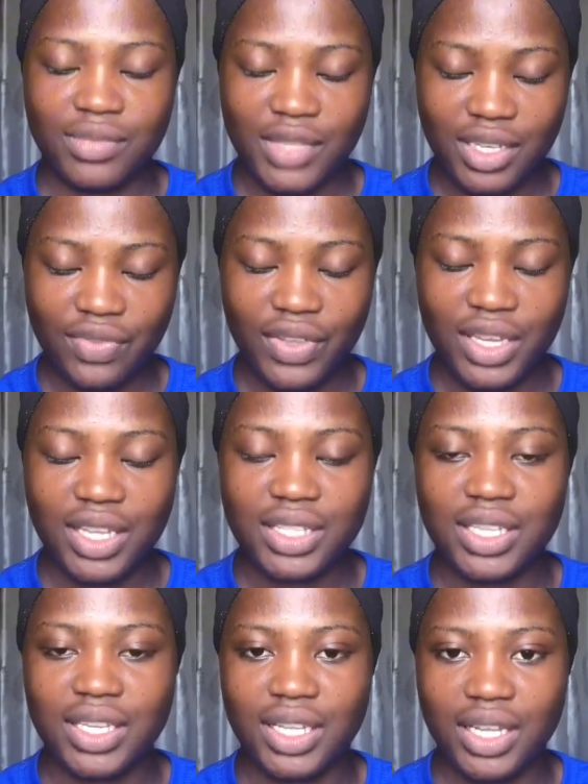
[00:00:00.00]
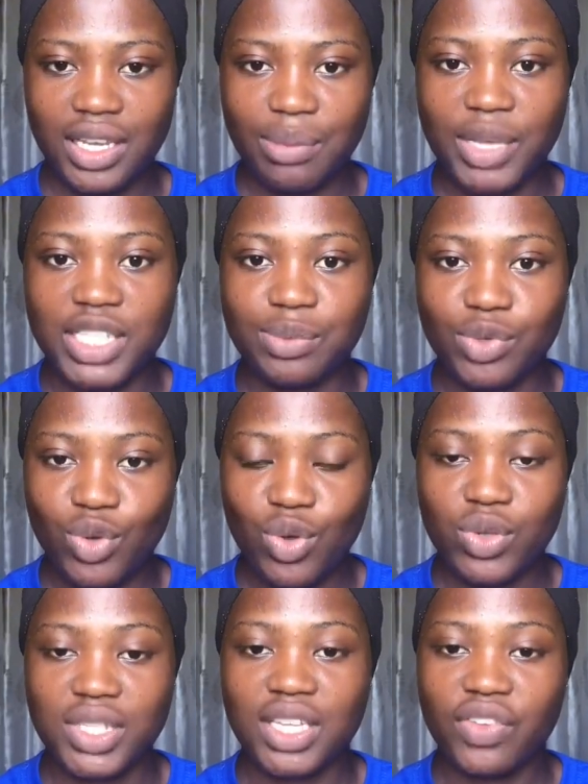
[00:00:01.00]
the defendant and the claimant,
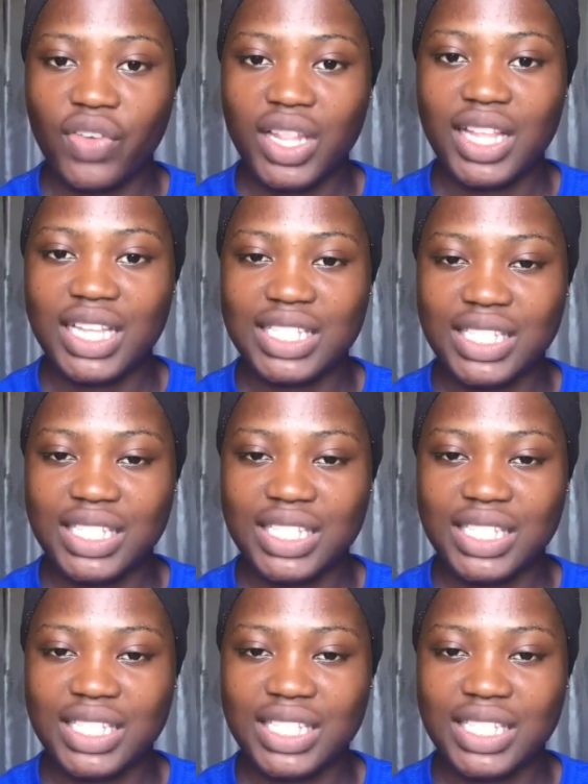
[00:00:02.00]
because the defendant